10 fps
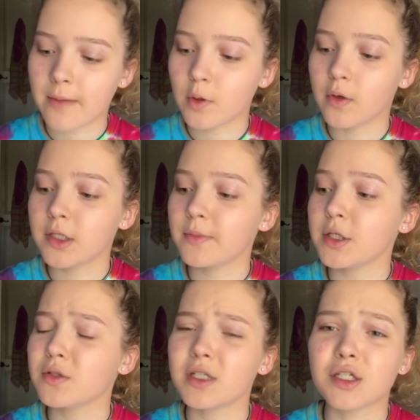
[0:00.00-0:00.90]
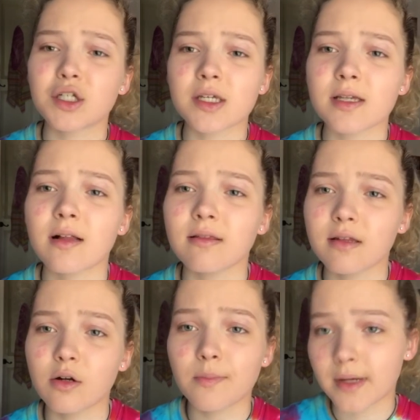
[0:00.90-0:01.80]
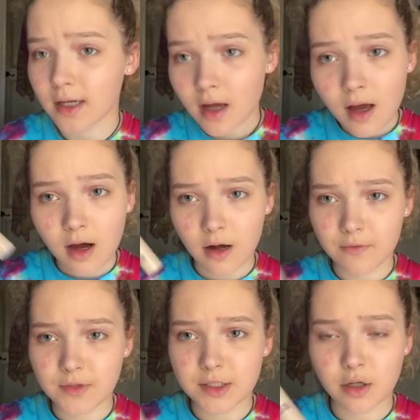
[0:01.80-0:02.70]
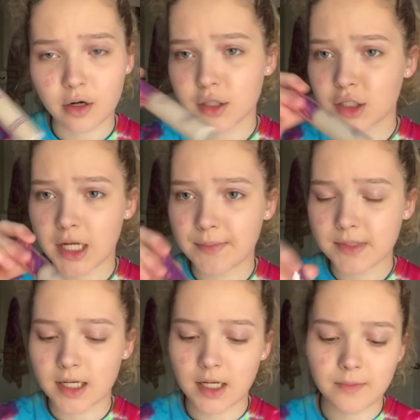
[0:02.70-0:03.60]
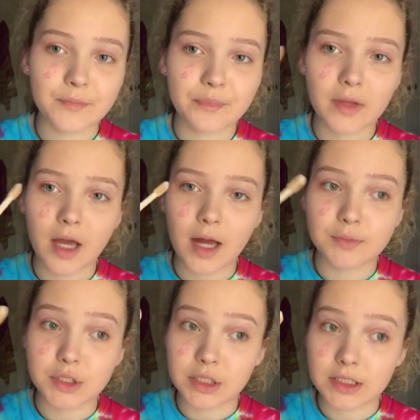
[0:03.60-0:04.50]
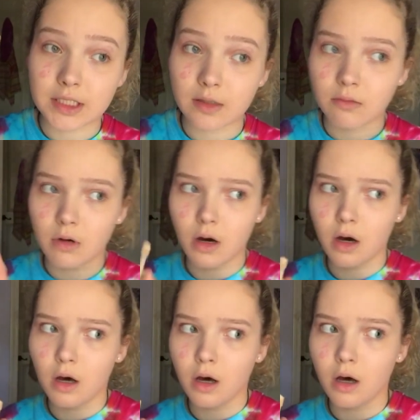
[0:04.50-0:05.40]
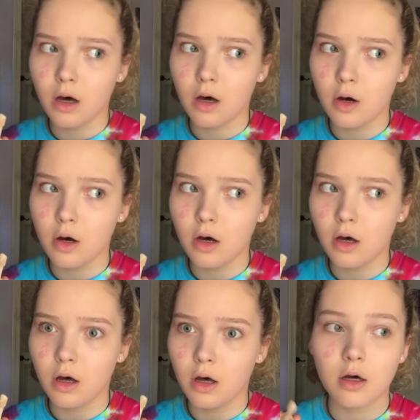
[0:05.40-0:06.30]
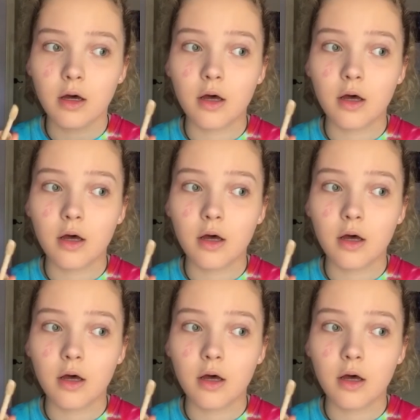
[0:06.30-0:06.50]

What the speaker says: I'm going to be using just a little bit of the Tarte Shape Tape. I'm just gonna take, oh